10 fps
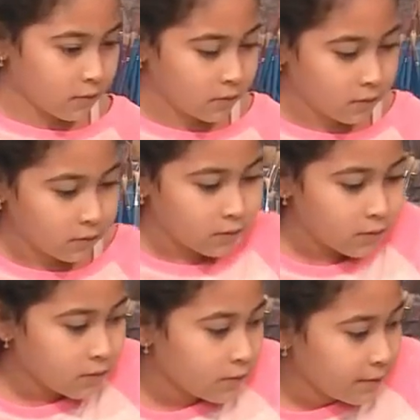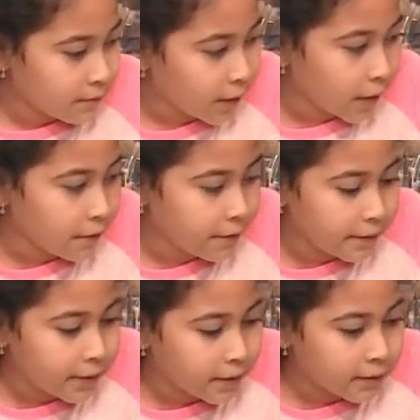
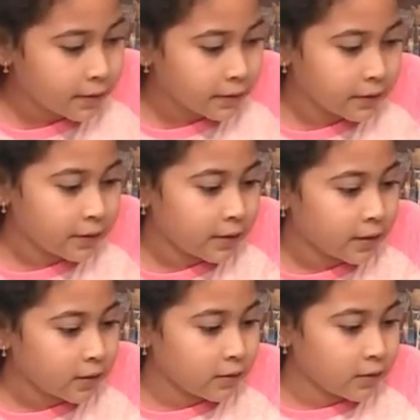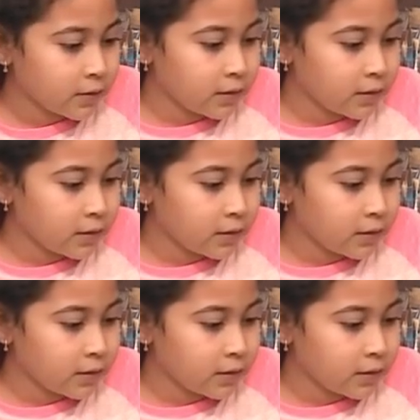No words are spoken by the person on screen.